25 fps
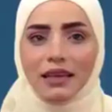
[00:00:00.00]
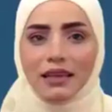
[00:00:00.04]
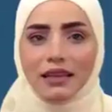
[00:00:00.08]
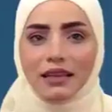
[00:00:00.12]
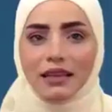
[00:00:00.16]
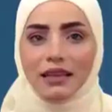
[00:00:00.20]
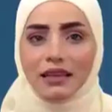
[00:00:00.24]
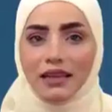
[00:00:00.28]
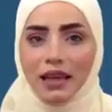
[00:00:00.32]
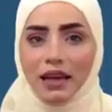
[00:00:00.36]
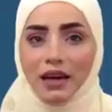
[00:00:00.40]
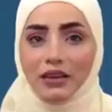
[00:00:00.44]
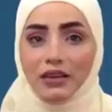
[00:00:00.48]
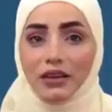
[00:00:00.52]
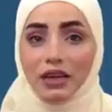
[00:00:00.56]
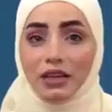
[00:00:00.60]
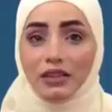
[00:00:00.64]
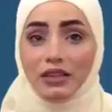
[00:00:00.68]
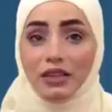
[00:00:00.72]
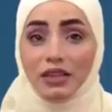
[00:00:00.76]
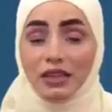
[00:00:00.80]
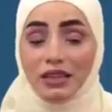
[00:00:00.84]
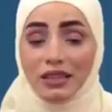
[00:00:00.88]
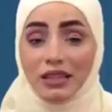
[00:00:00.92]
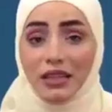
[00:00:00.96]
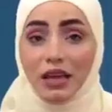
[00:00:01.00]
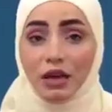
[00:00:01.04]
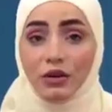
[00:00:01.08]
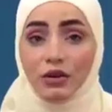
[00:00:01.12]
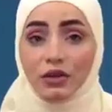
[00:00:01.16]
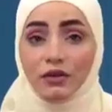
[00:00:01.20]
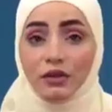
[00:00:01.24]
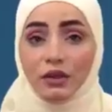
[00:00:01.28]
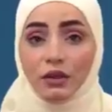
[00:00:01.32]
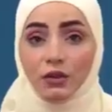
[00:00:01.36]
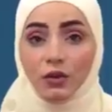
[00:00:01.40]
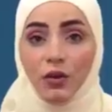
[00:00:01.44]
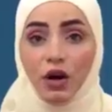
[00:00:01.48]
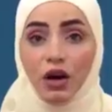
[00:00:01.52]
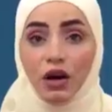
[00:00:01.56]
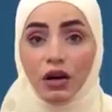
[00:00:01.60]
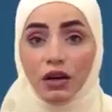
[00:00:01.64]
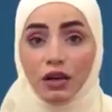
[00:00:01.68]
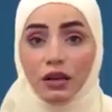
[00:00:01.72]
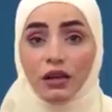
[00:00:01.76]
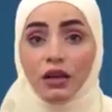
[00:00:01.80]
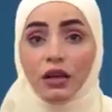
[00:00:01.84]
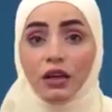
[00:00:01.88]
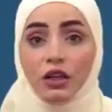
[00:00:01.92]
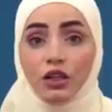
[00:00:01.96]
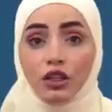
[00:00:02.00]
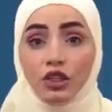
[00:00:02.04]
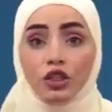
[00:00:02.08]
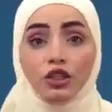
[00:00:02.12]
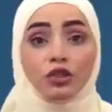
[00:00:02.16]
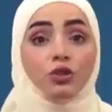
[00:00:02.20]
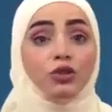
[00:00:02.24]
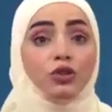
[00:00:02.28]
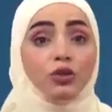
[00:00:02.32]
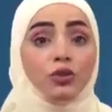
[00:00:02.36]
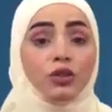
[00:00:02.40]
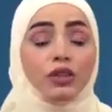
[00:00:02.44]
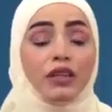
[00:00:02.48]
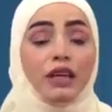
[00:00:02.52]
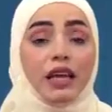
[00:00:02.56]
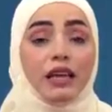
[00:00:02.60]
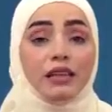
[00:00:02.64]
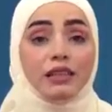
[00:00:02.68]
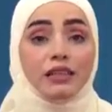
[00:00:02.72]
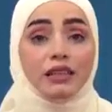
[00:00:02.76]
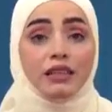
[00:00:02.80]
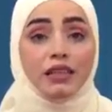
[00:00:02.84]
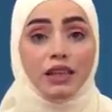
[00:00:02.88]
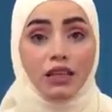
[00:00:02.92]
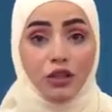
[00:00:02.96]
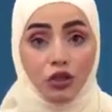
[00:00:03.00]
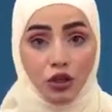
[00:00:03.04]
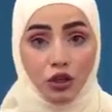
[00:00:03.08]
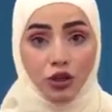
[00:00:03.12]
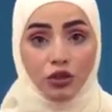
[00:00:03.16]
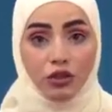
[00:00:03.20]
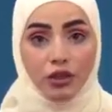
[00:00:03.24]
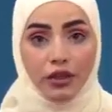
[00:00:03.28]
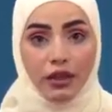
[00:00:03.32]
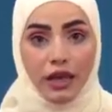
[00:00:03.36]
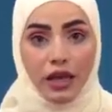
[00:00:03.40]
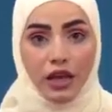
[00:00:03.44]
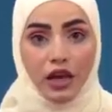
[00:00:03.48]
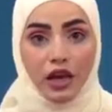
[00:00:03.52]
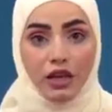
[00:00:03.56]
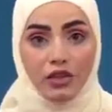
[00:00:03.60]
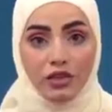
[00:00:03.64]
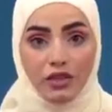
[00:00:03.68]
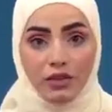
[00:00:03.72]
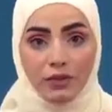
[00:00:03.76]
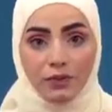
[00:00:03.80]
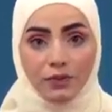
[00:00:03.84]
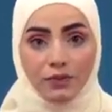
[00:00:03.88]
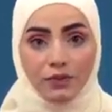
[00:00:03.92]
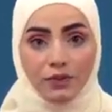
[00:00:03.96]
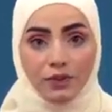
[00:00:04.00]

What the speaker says: then in areas south of Iraq to create internal chaos.